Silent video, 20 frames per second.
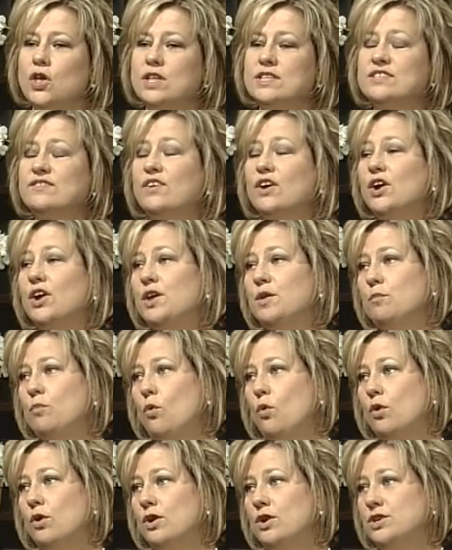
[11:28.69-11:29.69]
It's very
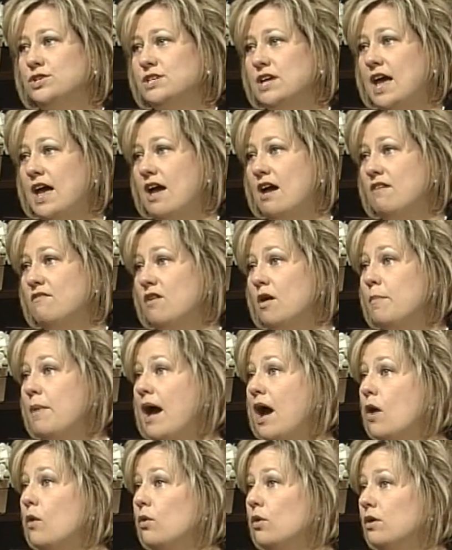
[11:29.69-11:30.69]
important to have a
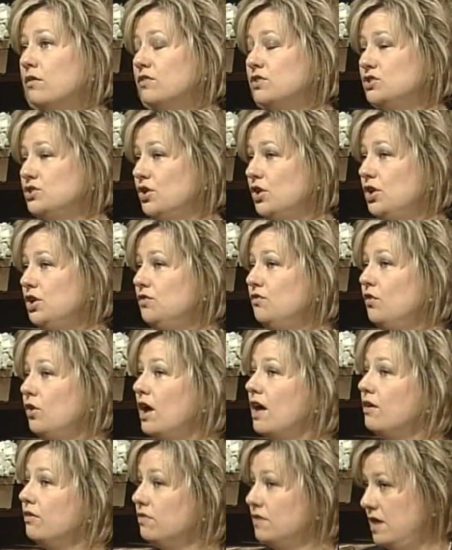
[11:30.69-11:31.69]
power of attorney for
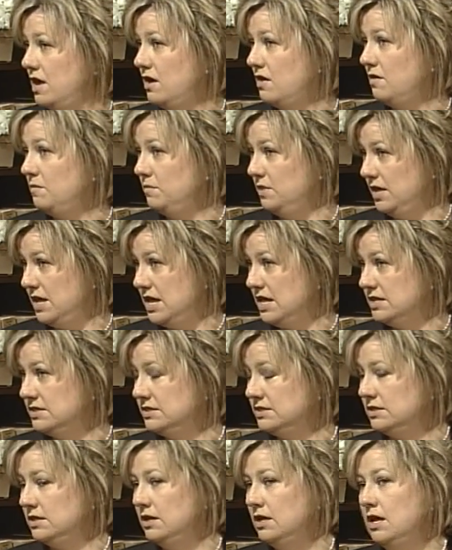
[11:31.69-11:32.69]
health care in
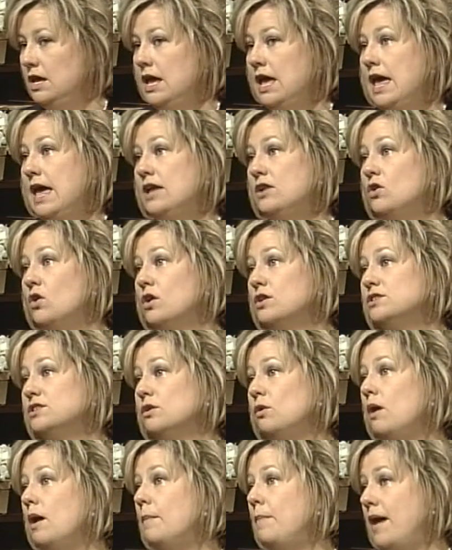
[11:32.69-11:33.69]
place, and
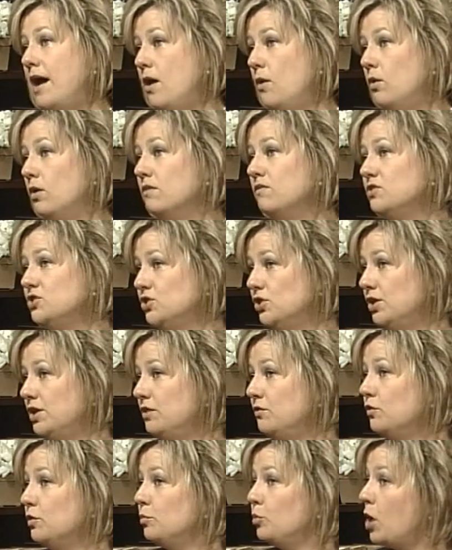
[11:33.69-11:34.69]
also a power of
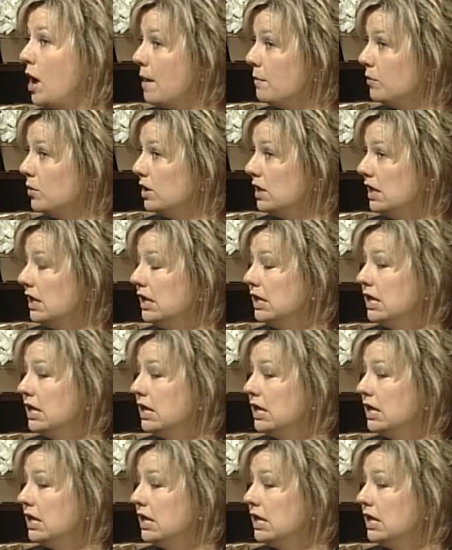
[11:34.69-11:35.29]
attorney for property.